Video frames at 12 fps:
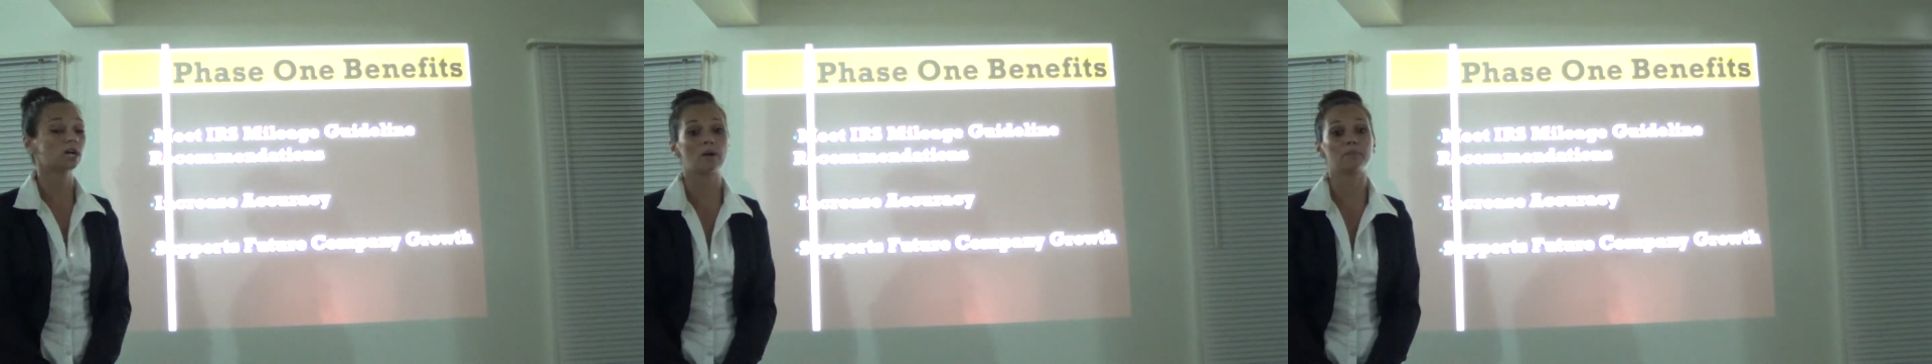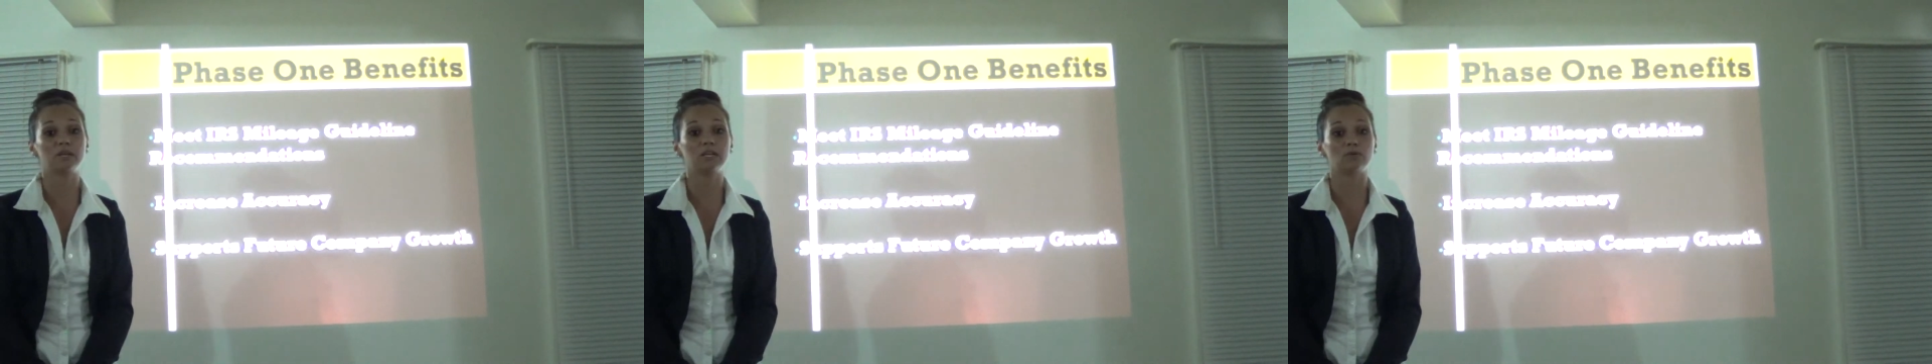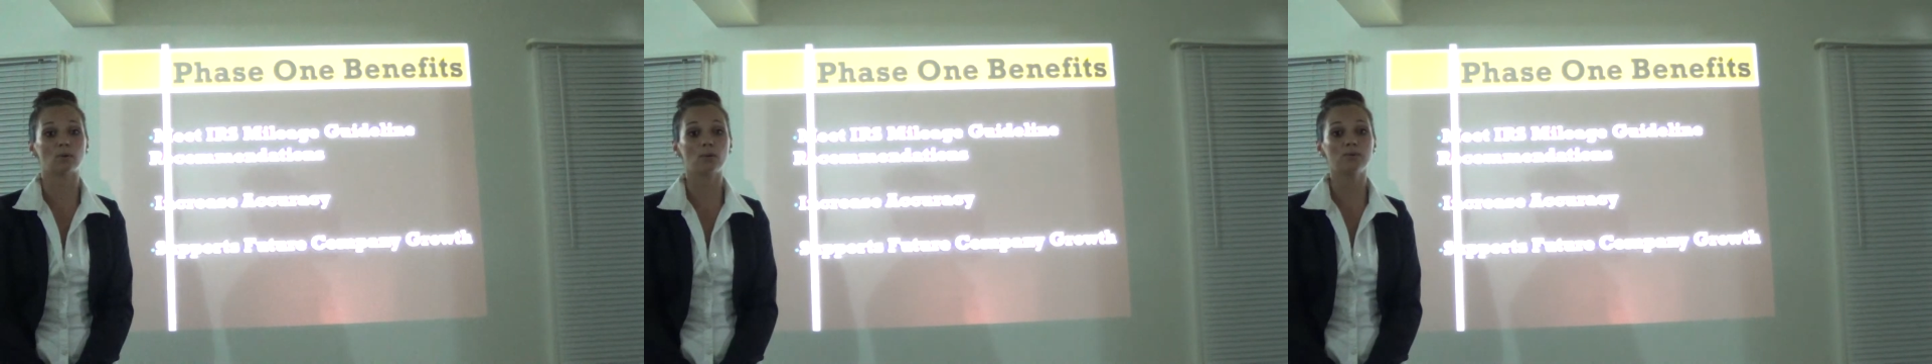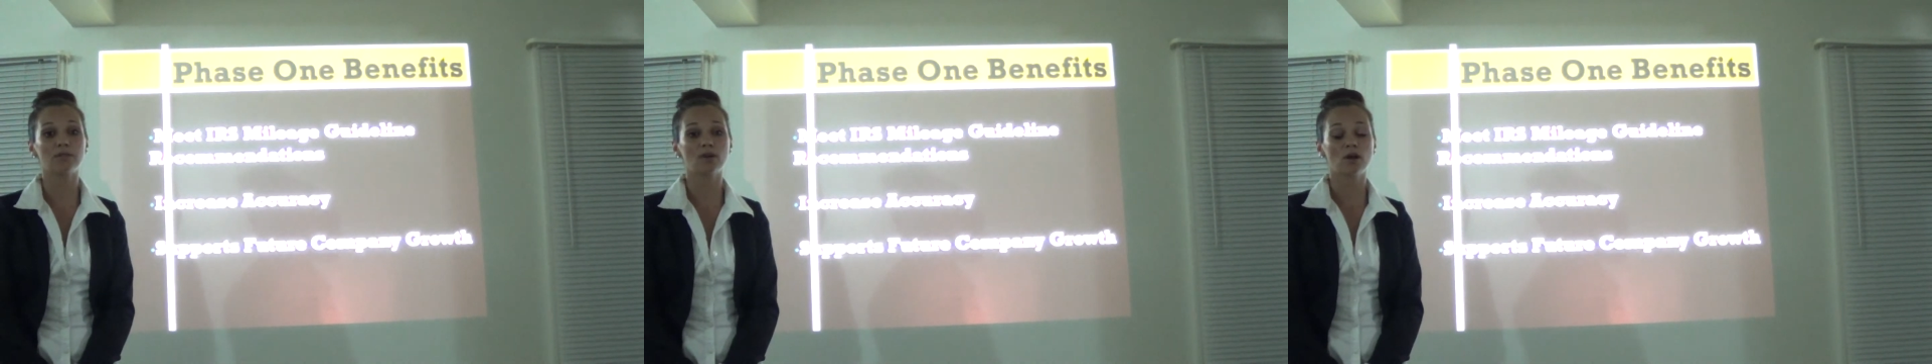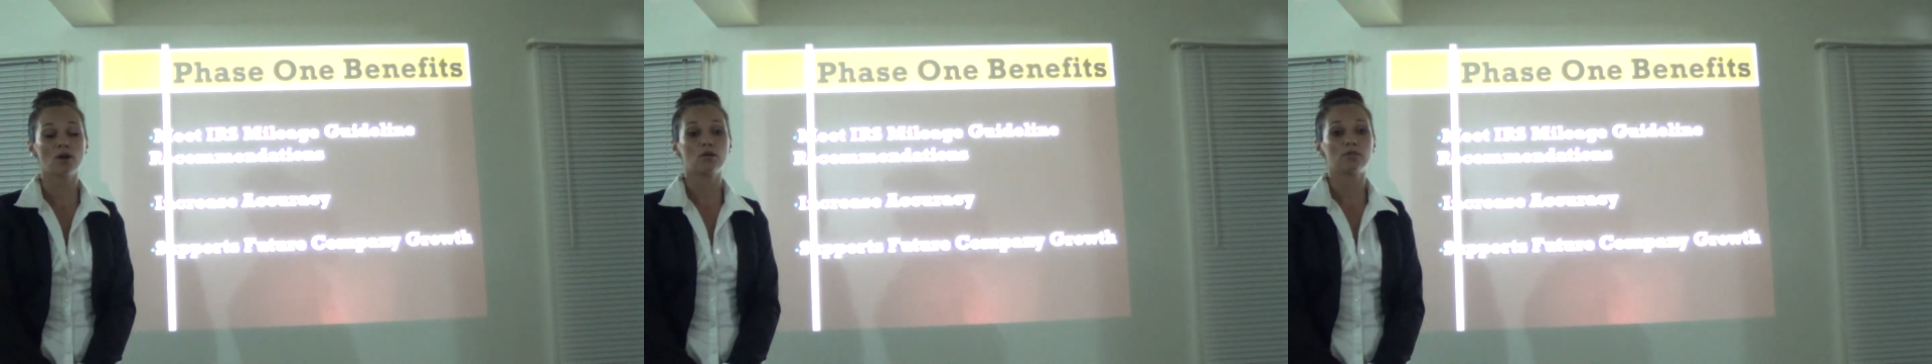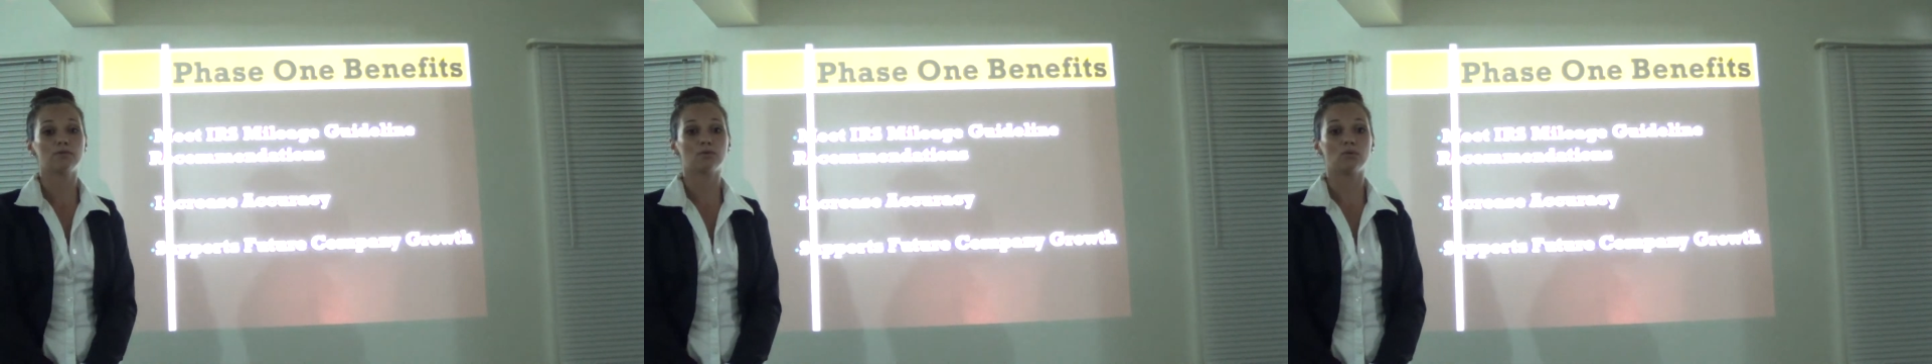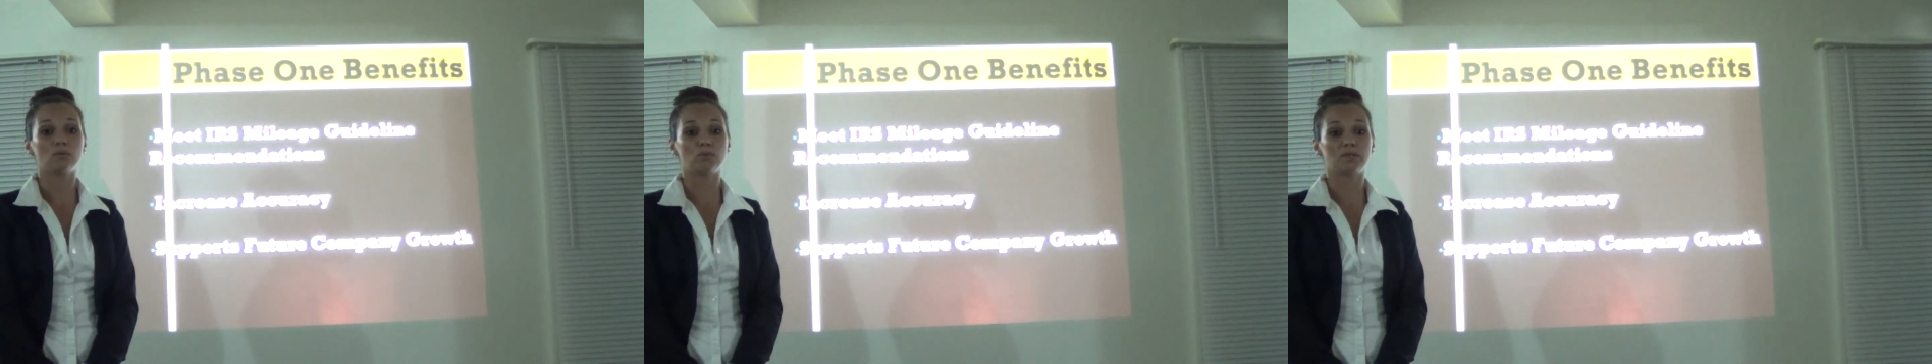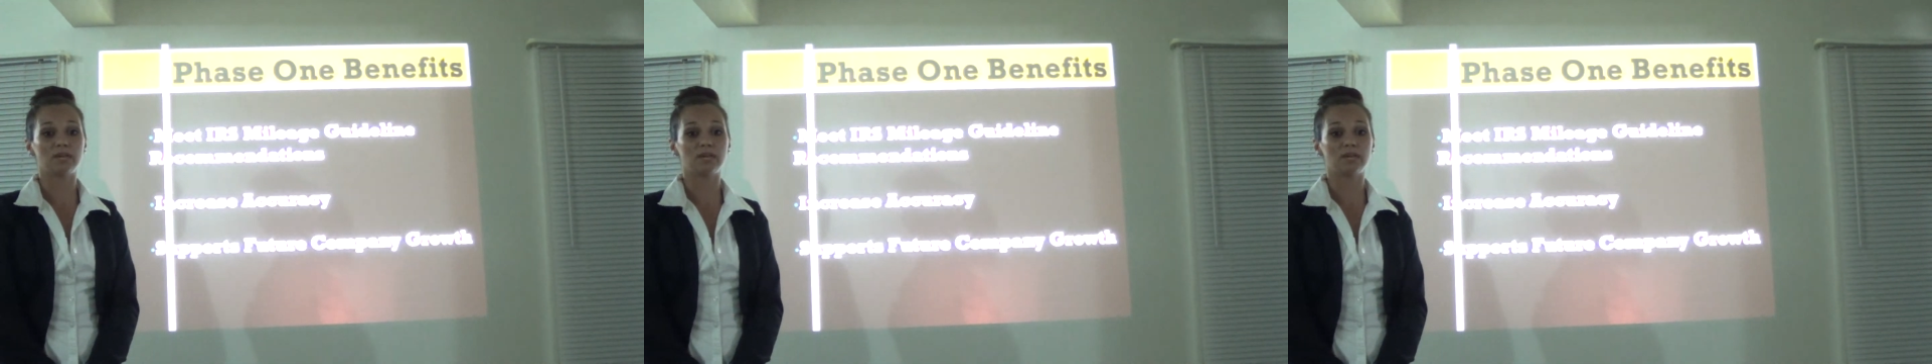company growth through